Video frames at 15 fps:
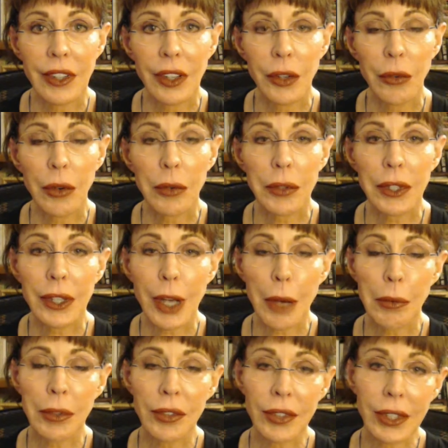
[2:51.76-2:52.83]
well, when a
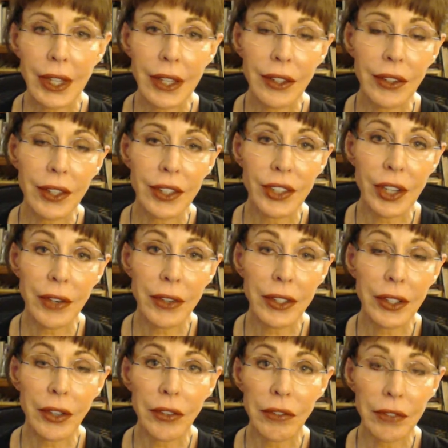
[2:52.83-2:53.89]
couple is together, they generally
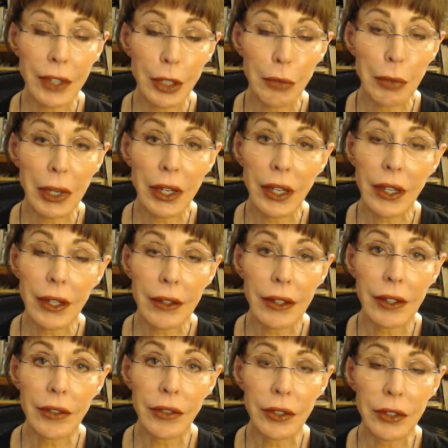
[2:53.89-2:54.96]
don't fight about anything
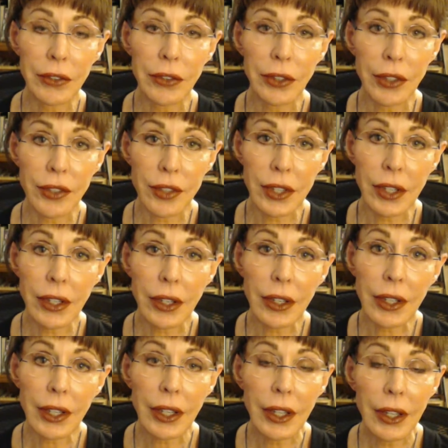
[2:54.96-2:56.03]
for the first year.
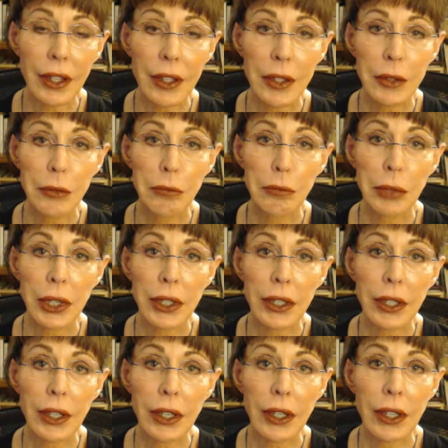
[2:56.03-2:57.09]
But
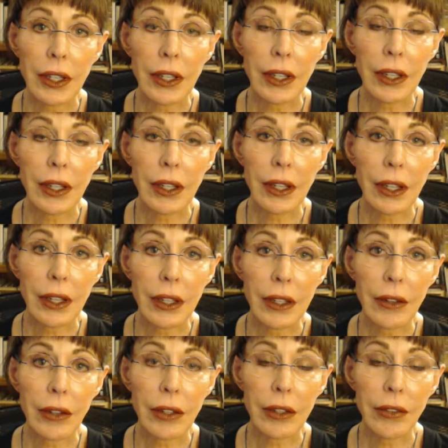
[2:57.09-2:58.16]

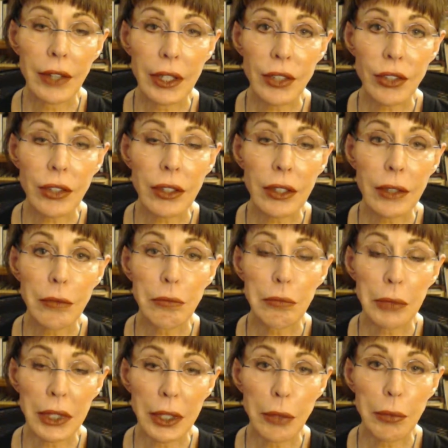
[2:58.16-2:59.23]
eventually,
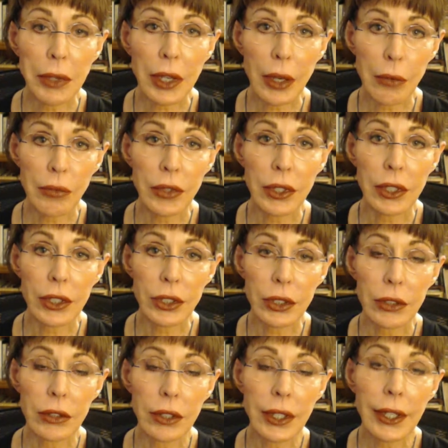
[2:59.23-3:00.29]
money becomes an
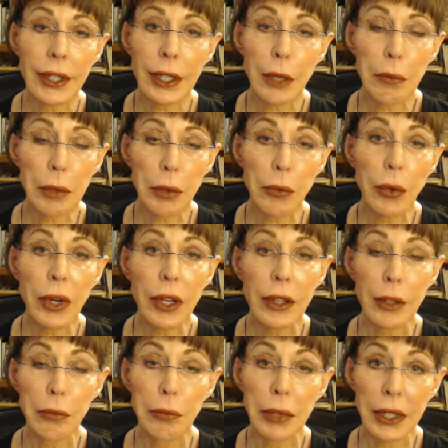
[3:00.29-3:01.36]
issue, and it can be one of
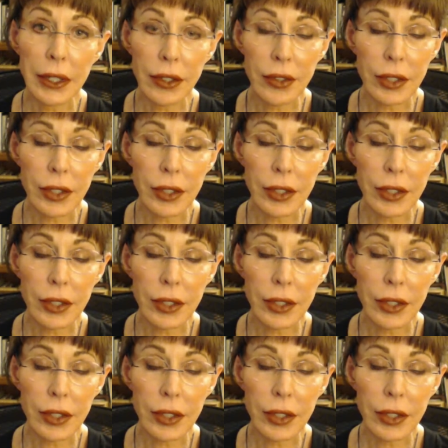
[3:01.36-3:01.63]
the biggest